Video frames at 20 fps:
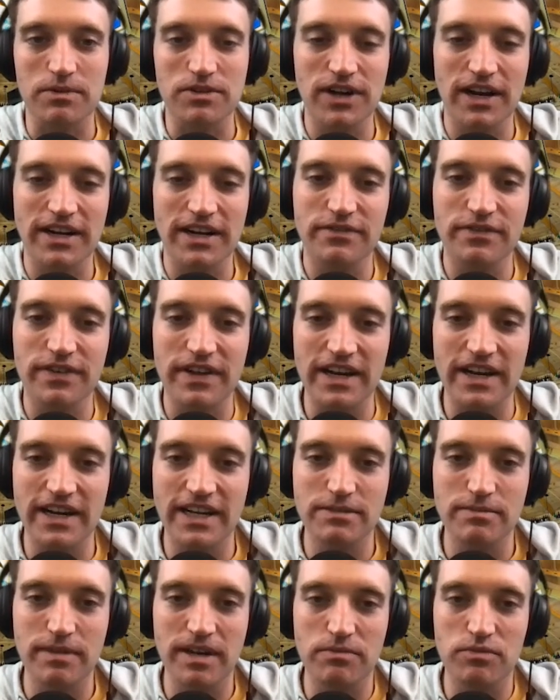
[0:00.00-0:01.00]
said, we're trying to fit
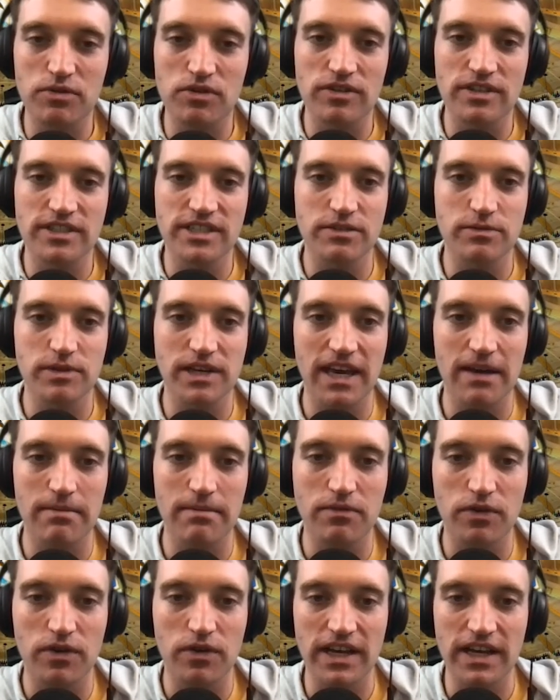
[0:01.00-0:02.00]
in as many breweries as we
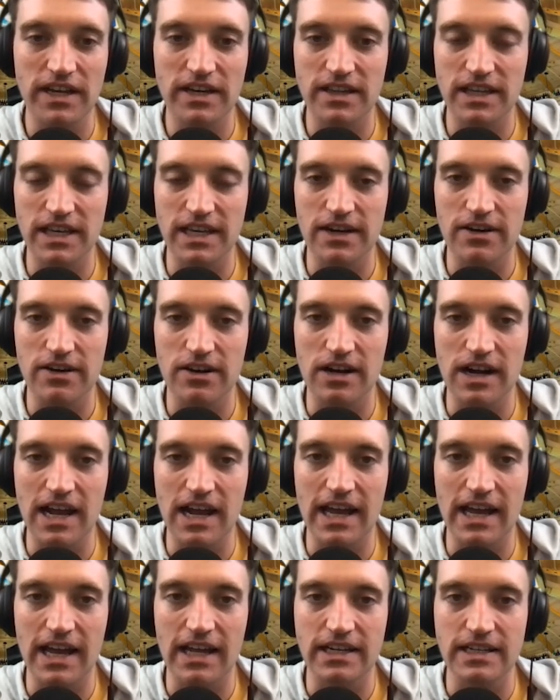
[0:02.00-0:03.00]
can before the end of the year.
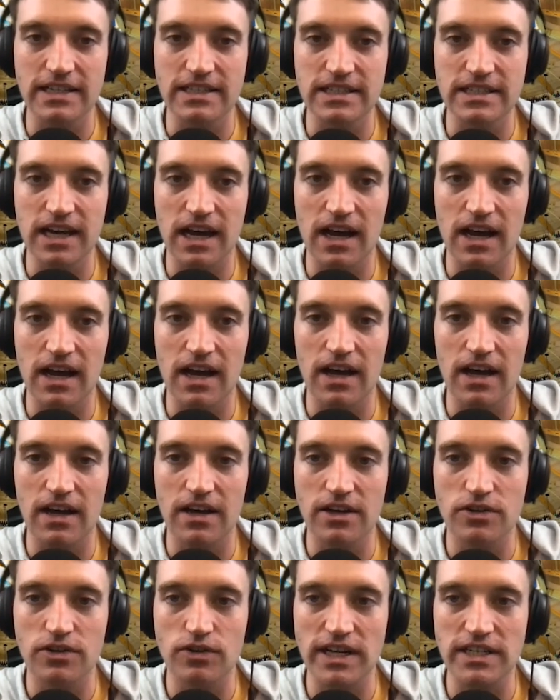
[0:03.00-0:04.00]
And
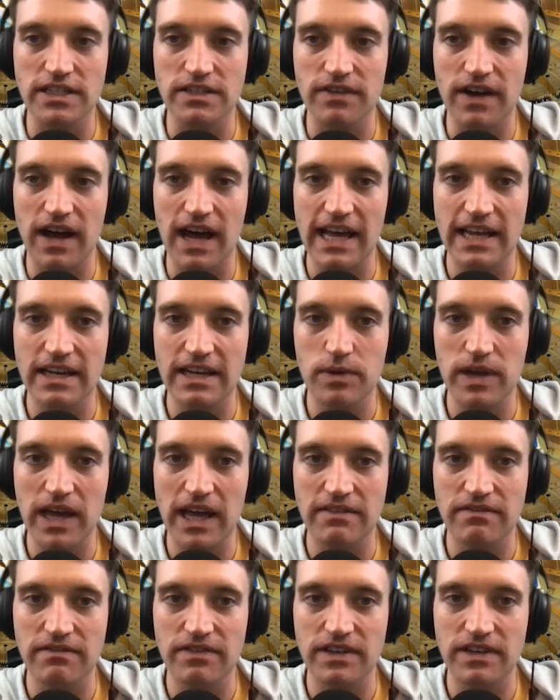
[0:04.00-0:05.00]
uh, Great Divide, we
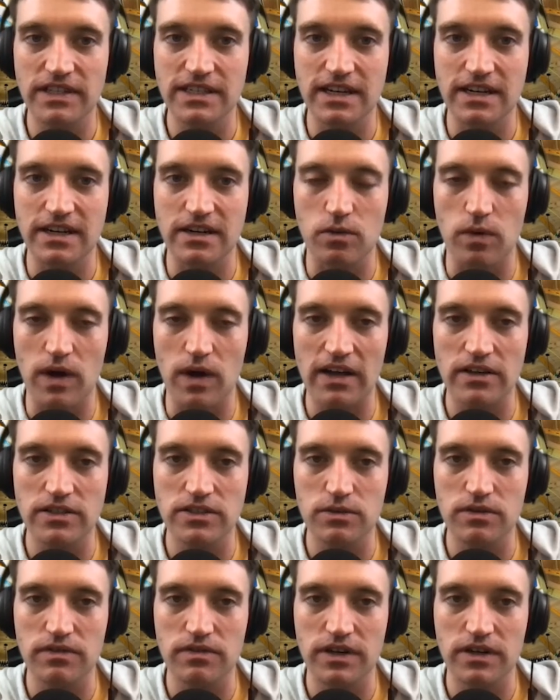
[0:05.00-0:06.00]
hadn't visited in a while,
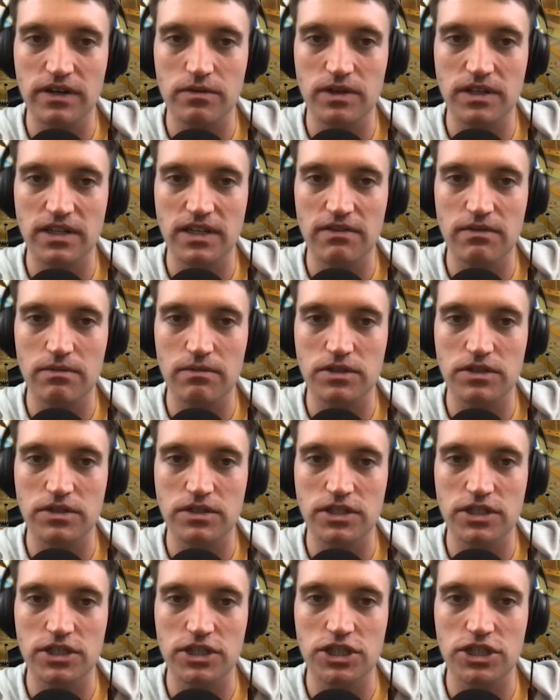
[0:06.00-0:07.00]
so we figured we'd give them a
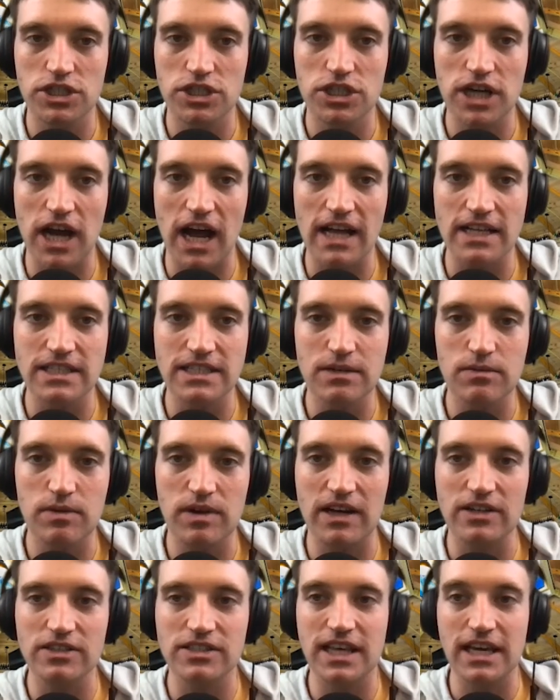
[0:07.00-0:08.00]
shot, see
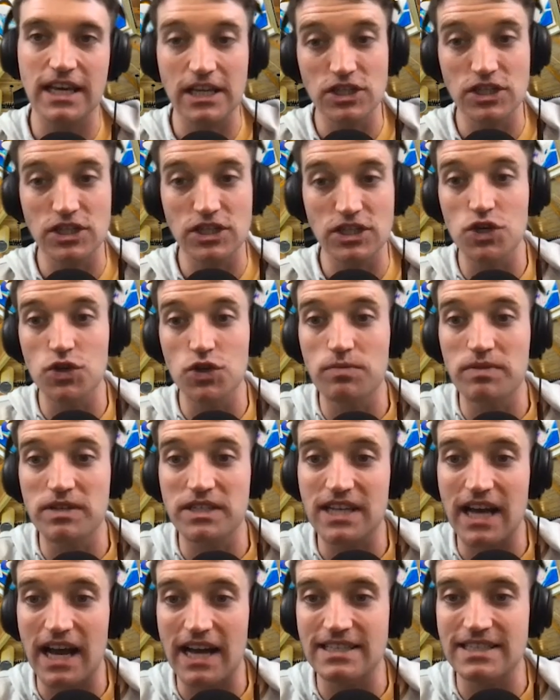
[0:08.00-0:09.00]
what else they can do
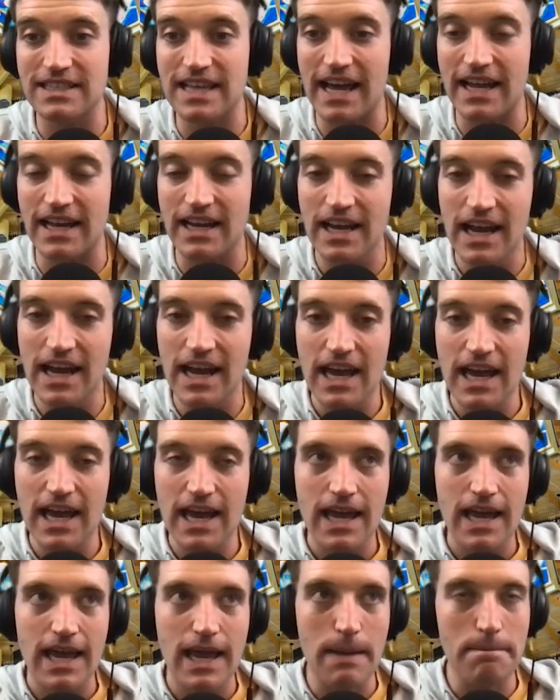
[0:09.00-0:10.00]
besides that
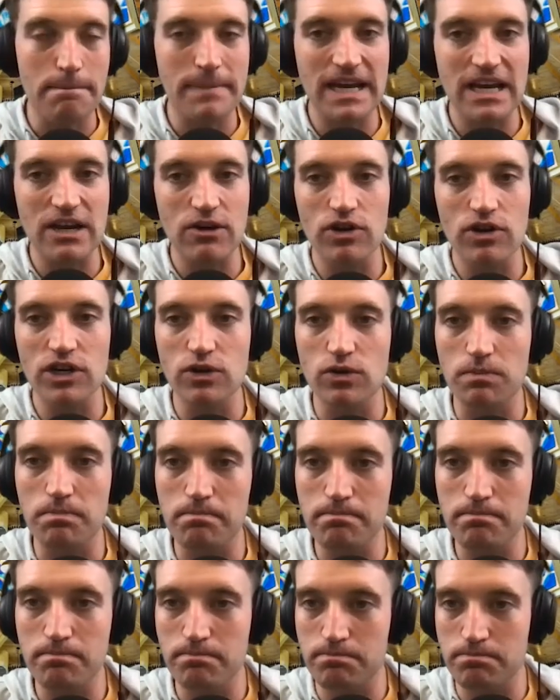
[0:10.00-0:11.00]

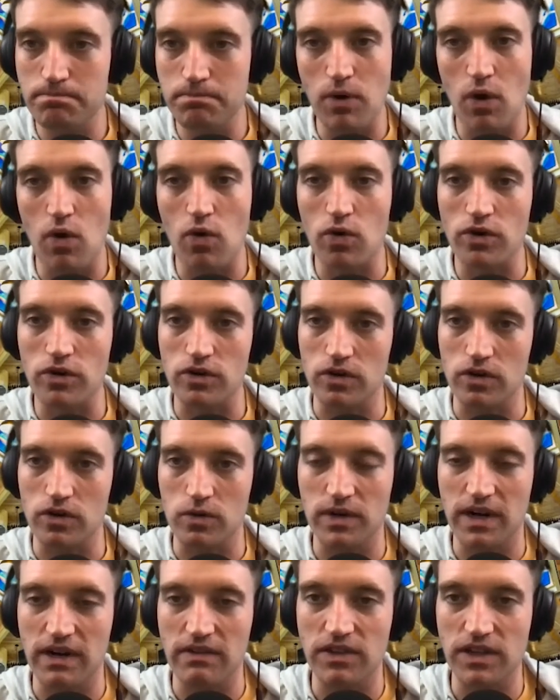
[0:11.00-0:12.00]
imperial porter
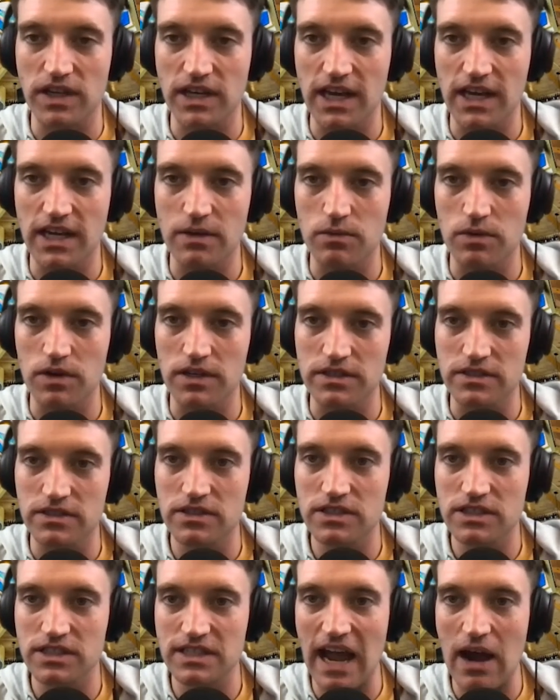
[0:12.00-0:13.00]
or whatever the Yeti
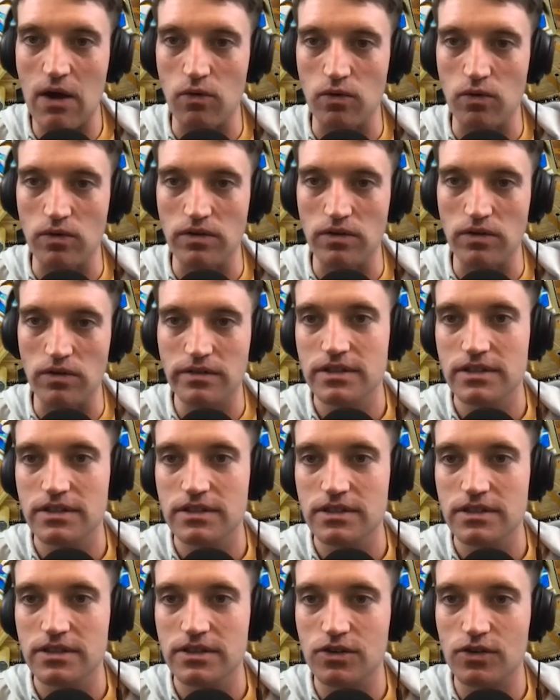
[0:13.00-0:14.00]
was, stout,
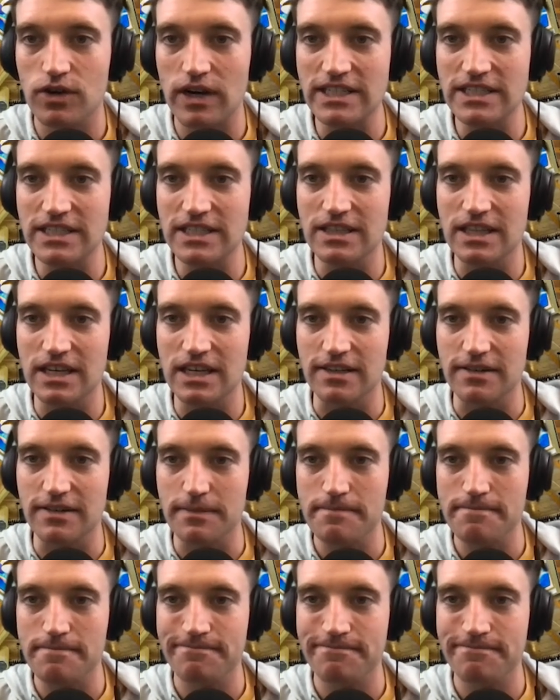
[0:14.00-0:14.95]
that crazy thing. ass